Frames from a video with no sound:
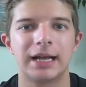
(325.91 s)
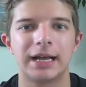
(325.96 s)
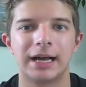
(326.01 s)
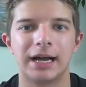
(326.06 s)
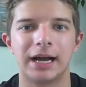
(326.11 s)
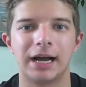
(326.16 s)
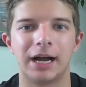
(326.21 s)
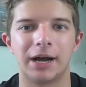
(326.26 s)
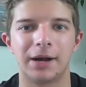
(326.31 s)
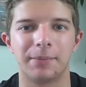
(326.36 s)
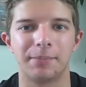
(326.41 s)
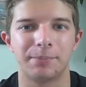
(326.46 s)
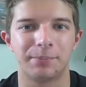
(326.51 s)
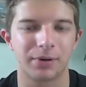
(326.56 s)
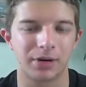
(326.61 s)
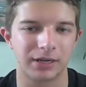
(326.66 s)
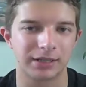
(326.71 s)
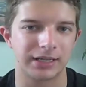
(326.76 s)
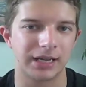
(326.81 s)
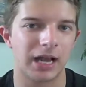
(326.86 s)

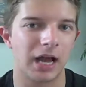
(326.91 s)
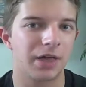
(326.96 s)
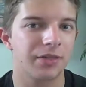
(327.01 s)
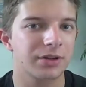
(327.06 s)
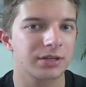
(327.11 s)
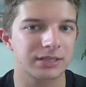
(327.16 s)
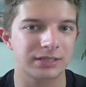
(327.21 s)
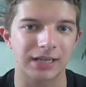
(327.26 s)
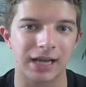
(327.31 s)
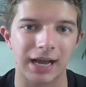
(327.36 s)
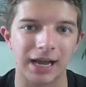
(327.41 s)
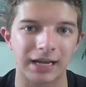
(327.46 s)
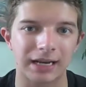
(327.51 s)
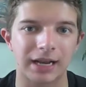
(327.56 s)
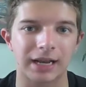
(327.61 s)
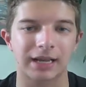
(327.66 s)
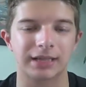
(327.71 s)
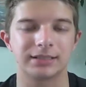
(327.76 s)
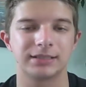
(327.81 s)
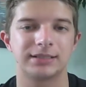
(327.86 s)
But on the other side,
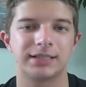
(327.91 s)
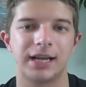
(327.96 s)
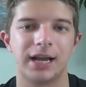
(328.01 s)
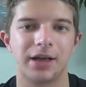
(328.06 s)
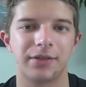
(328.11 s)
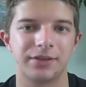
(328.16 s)
I can see how